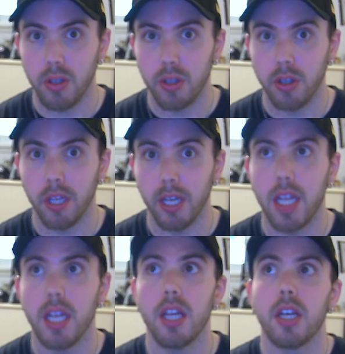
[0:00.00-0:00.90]

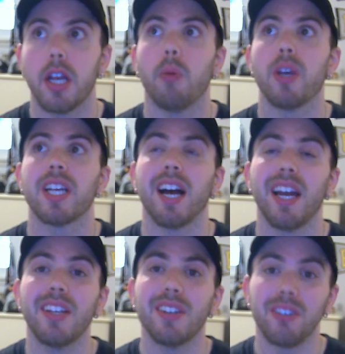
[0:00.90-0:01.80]
Okay, now we
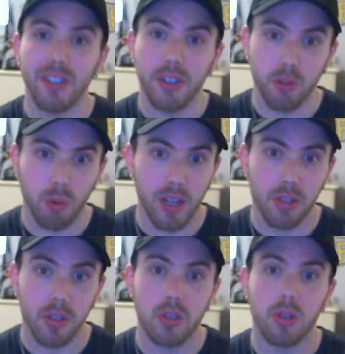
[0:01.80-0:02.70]
kind of did address
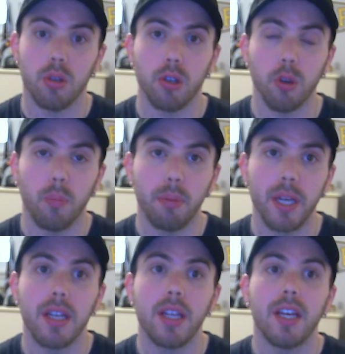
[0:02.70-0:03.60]
this a little
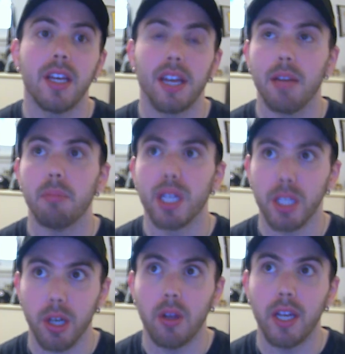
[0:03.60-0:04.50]
bit, and
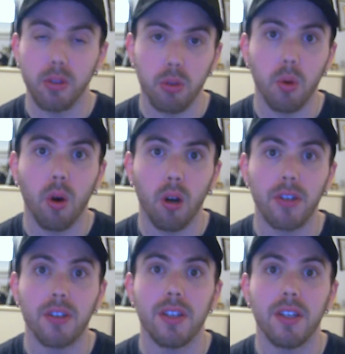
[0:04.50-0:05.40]
Miguel and Duhar
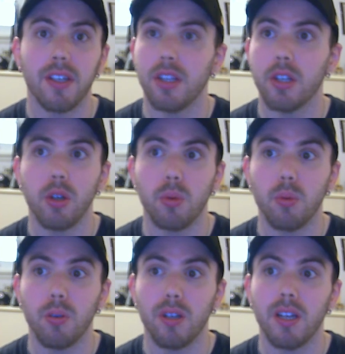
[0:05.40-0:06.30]
did, you
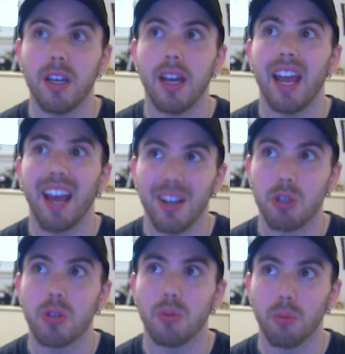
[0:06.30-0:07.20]
know,
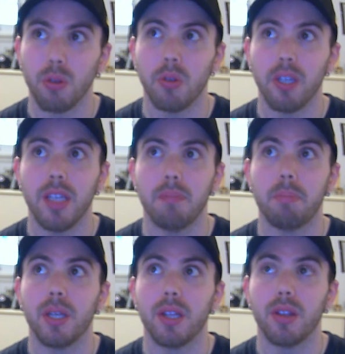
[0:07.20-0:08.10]
hasn't really
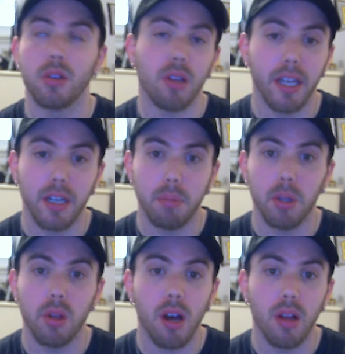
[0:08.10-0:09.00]
been in the lineup a
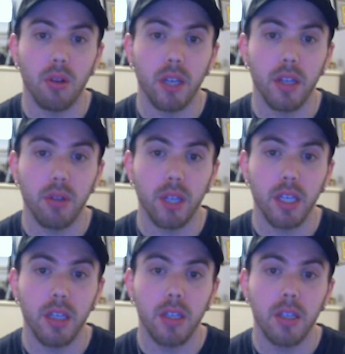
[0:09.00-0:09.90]
lot lately.